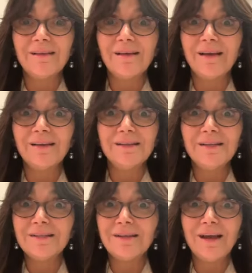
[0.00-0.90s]
I
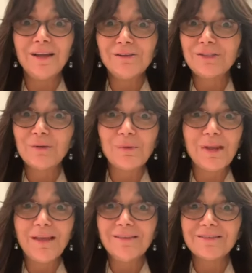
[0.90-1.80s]
need to hire someone
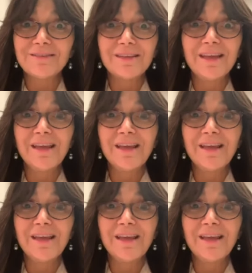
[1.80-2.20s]
else.